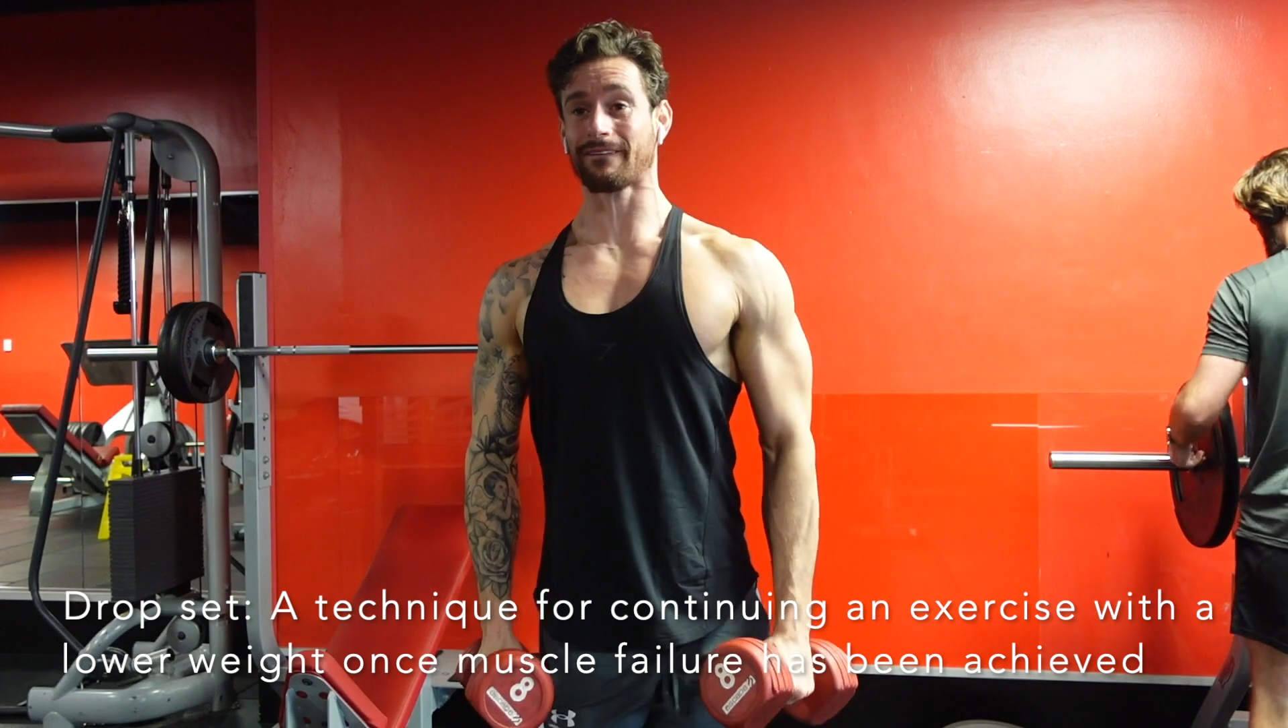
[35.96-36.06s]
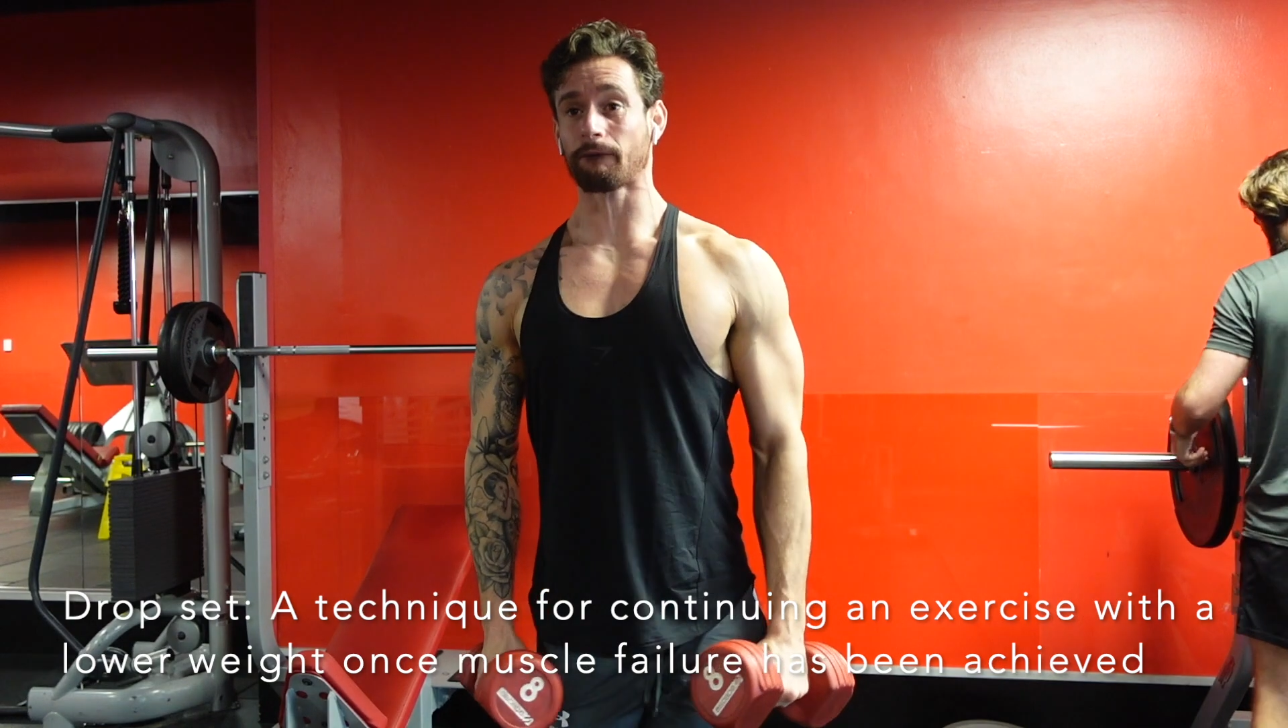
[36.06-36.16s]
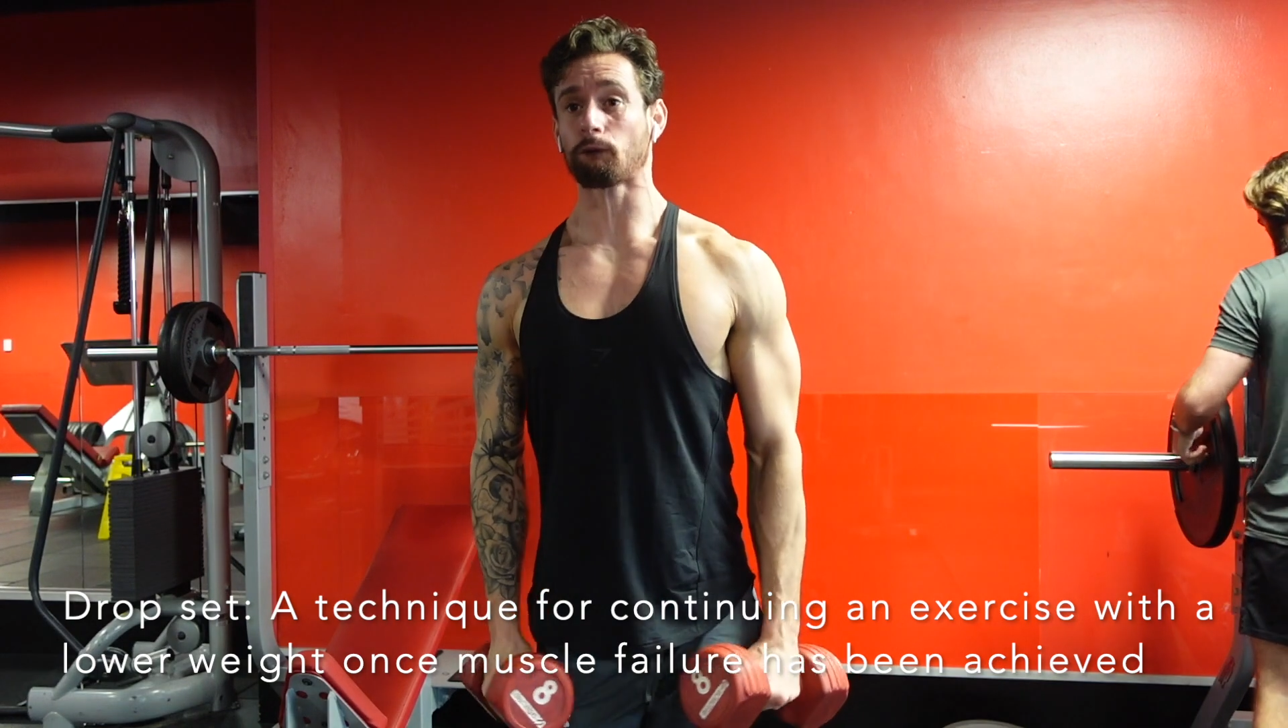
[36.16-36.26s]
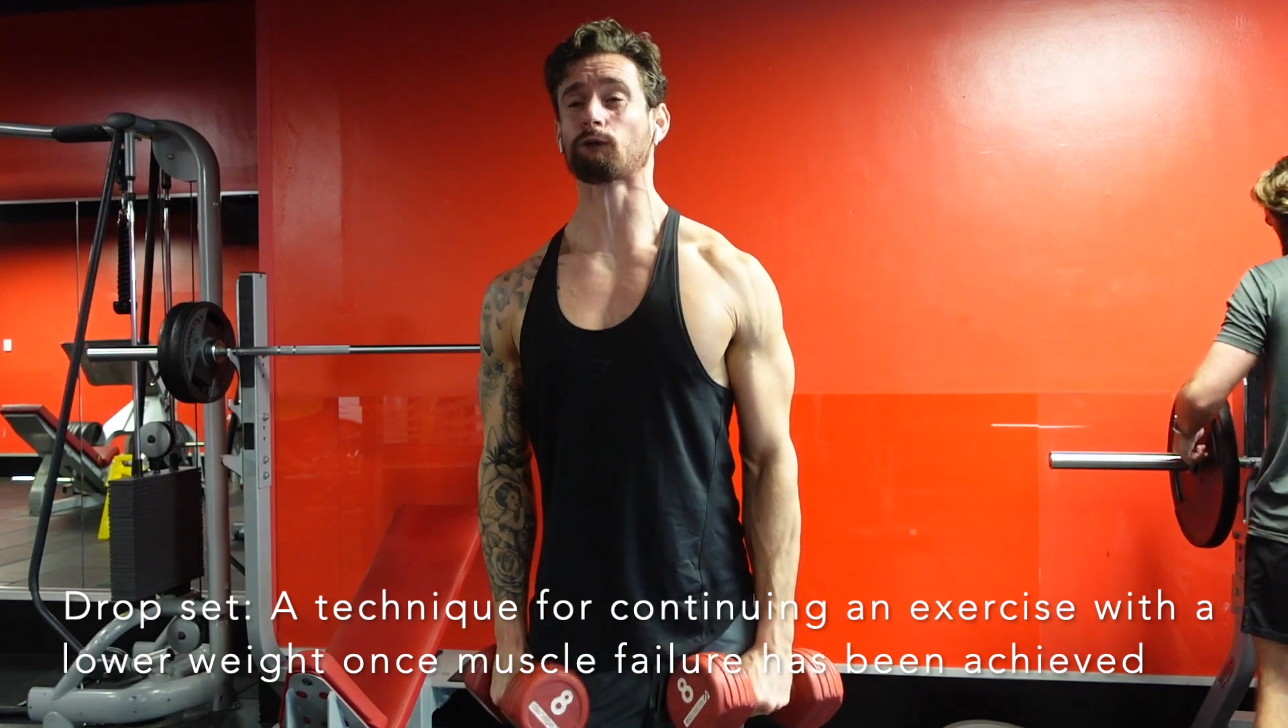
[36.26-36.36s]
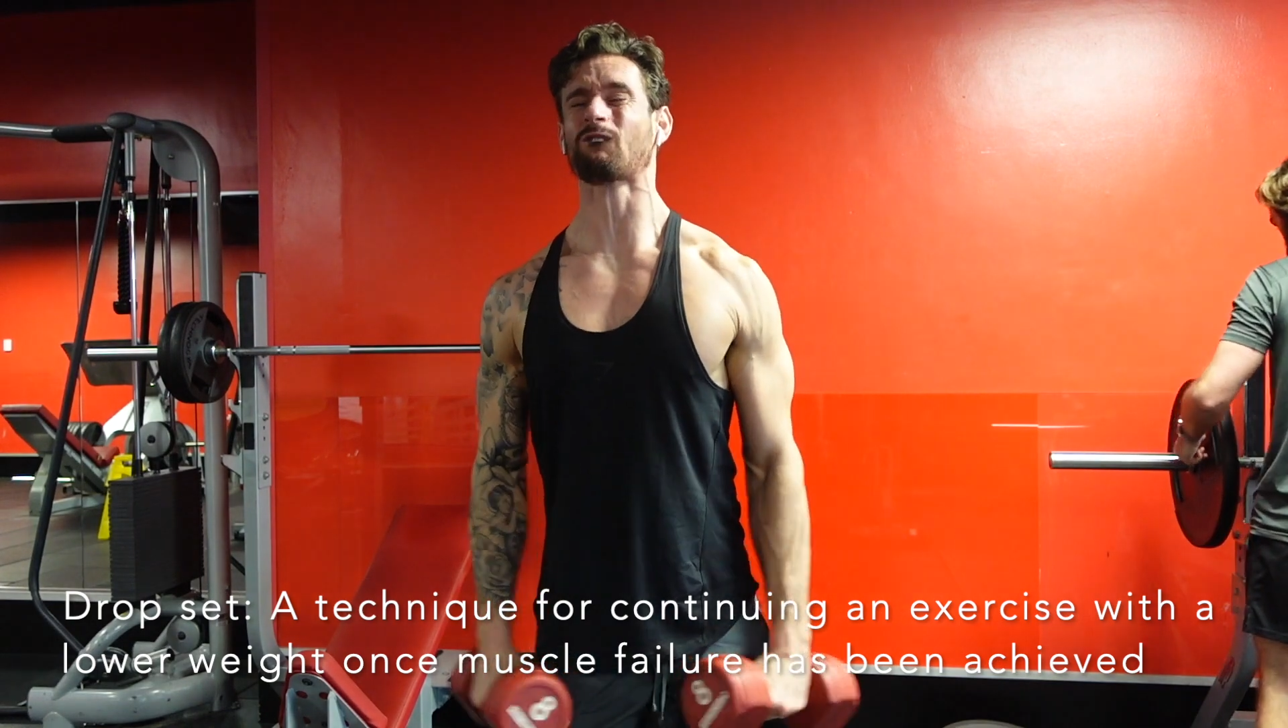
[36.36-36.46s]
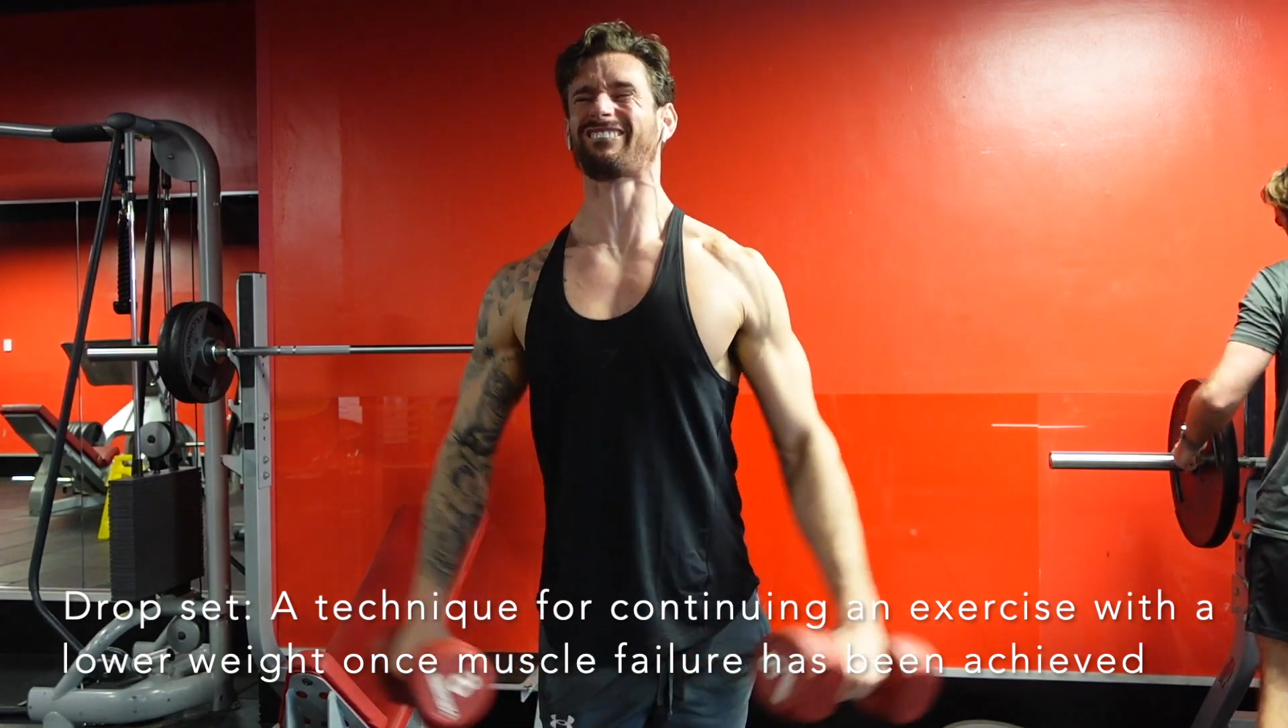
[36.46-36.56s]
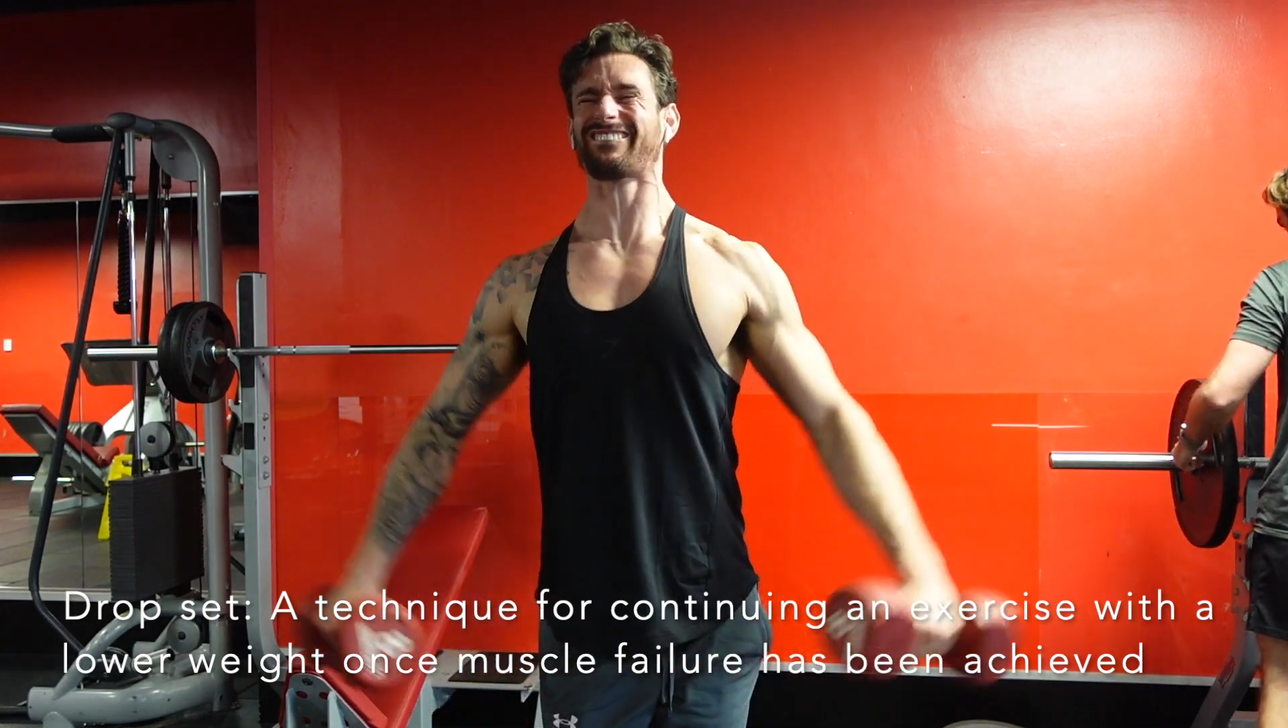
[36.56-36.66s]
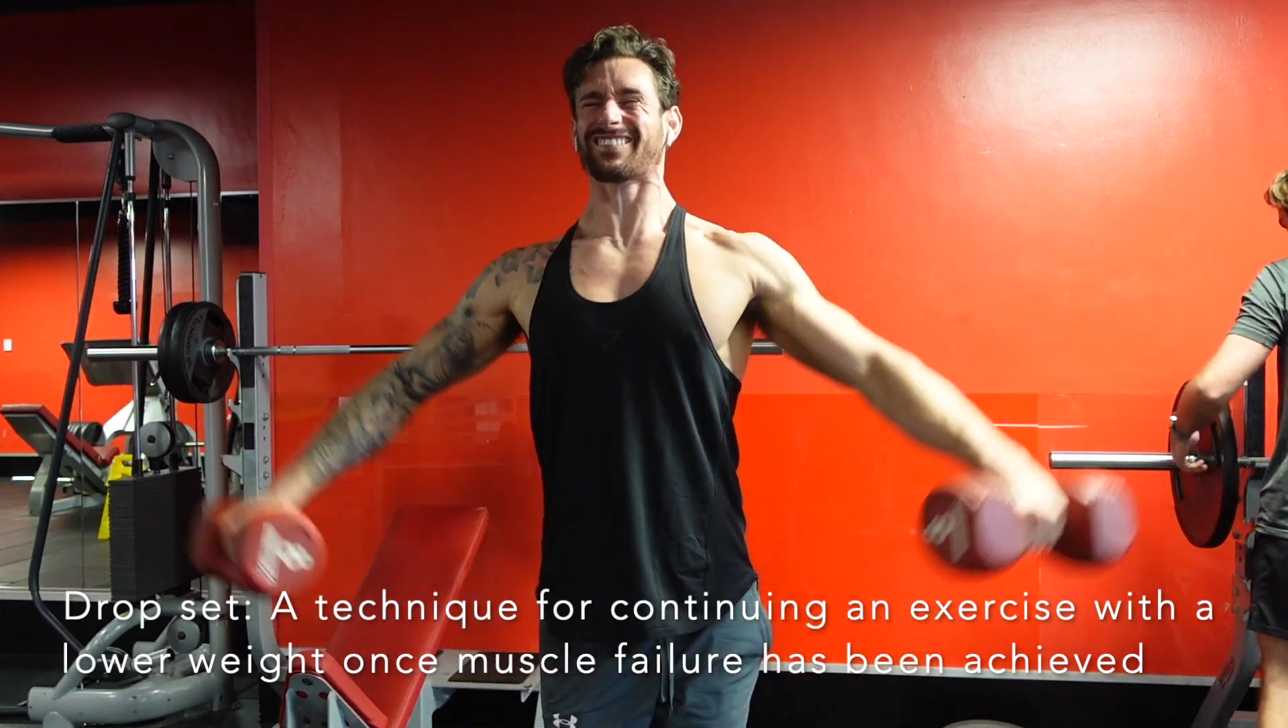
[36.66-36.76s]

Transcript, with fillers: was trying to